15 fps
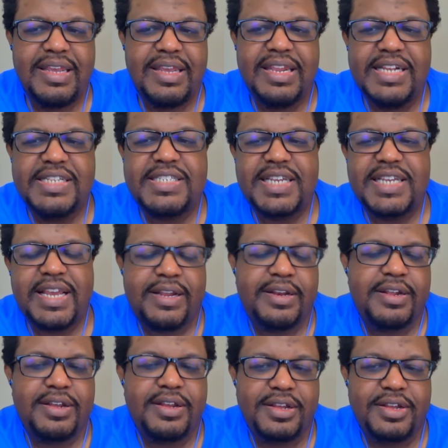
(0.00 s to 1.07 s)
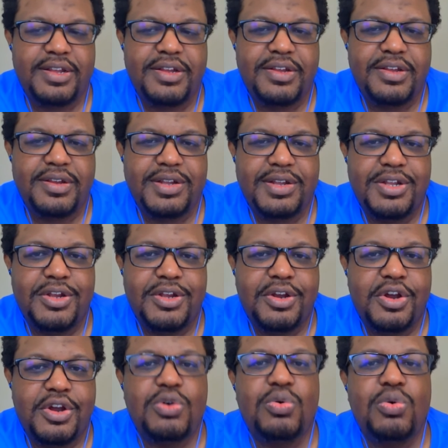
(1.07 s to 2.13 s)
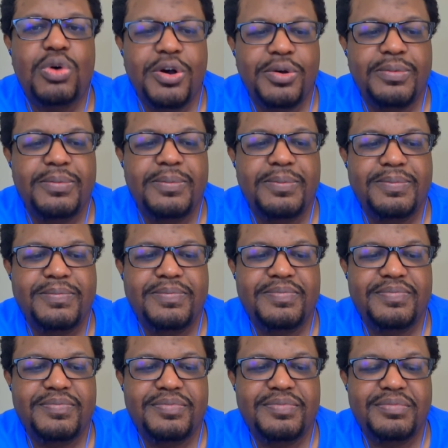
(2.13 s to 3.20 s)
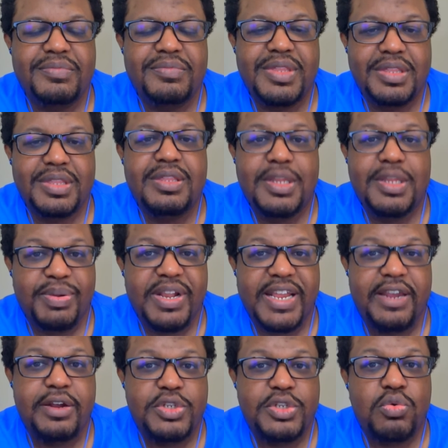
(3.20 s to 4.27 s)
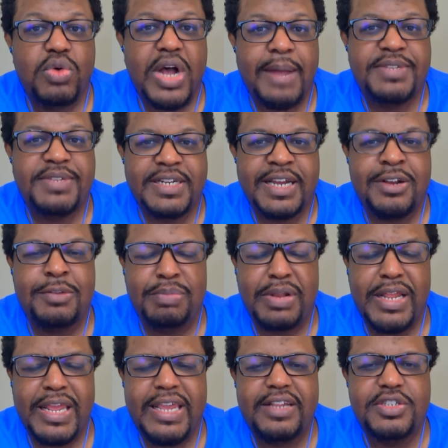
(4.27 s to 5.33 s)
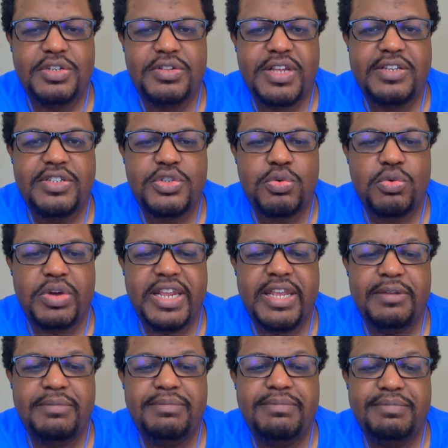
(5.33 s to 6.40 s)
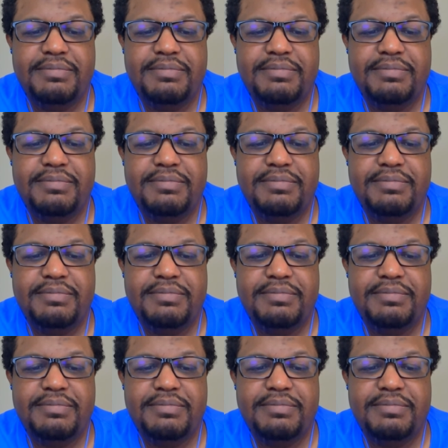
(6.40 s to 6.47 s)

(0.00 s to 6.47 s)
And he said, quote, the players who opted out of playing in 2020,